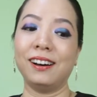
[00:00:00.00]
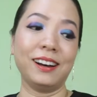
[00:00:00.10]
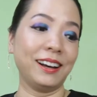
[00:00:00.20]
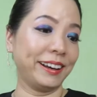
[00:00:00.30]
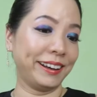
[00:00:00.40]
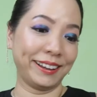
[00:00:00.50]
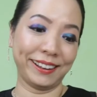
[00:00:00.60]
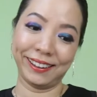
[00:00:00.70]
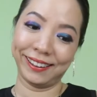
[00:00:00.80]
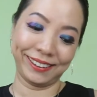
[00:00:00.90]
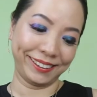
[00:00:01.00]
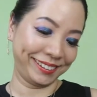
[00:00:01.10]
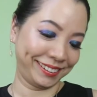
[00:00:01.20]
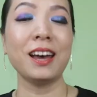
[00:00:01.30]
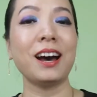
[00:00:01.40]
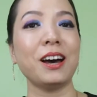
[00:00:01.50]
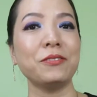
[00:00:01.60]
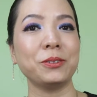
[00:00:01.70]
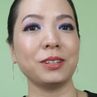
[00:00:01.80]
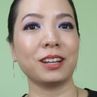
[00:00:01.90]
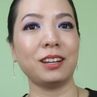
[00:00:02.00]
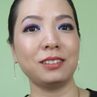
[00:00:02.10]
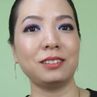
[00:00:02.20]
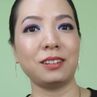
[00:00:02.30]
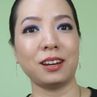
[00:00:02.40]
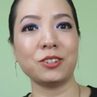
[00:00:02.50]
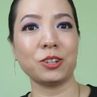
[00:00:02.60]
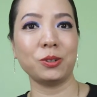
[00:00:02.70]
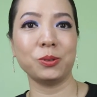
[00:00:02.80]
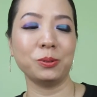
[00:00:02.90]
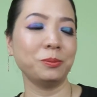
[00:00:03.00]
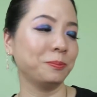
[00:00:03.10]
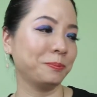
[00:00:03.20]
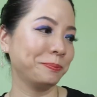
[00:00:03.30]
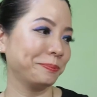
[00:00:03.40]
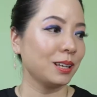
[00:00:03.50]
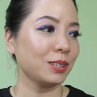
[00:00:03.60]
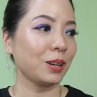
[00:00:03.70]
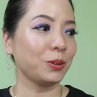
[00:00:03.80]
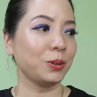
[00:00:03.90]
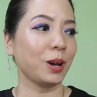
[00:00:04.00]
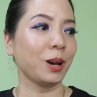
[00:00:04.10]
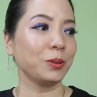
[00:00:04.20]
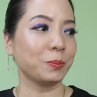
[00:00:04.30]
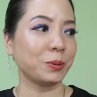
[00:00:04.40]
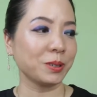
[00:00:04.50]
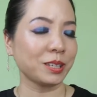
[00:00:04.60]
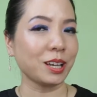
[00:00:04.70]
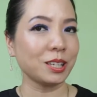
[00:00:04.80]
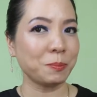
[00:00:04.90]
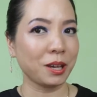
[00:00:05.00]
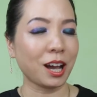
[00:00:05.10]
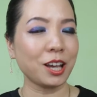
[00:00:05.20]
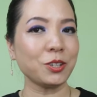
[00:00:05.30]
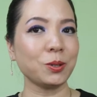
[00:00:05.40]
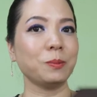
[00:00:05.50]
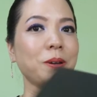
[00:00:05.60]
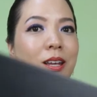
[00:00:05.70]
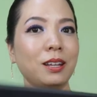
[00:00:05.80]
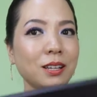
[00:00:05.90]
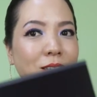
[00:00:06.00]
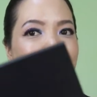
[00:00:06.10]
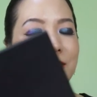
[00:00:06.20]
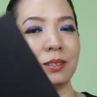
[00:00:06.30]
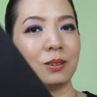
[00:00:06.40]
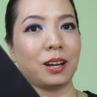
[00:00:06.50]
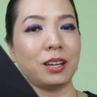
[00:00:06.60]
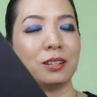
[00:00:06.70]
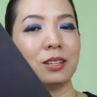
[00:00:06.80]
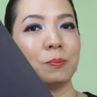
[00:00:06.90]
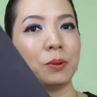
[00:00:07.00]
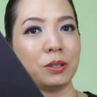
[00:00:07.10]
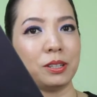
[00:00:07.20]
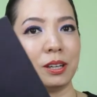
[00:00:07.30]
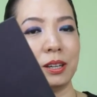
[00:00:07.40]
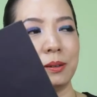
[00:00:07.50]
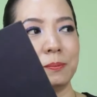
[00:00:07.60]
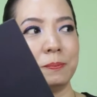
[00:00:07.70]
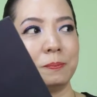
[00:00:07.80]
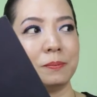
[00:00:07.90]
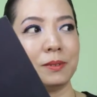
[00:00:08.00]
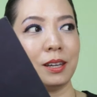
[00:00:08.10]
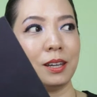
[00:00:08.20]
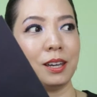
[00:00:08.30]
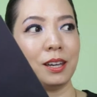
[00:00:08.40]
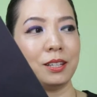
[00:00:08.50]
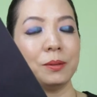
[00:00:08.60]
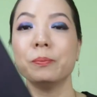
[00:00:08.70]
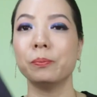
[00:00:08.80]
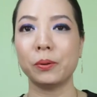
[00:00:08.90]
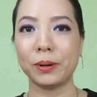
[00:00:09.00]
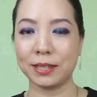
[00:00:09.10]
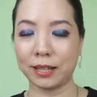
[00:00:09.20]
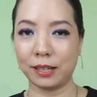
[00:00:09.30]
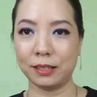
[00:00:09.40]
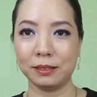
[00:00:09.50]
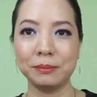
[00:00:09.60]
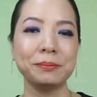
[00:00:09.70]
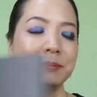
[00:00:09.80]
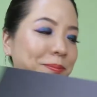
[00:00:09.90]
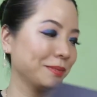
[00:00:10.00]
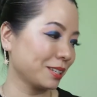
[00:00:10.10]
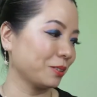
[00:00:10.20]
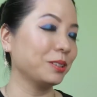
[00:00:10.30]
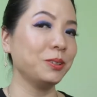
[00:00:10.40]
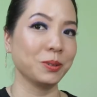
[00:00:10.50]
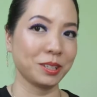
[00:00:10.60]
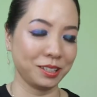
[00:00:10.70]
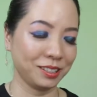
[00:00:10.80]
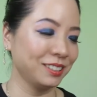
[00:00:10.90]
I have to declutter that eyeshadow. So I don't know how to process big eyeshadow palettes, and so I just bought them and put one side. Seldom use it.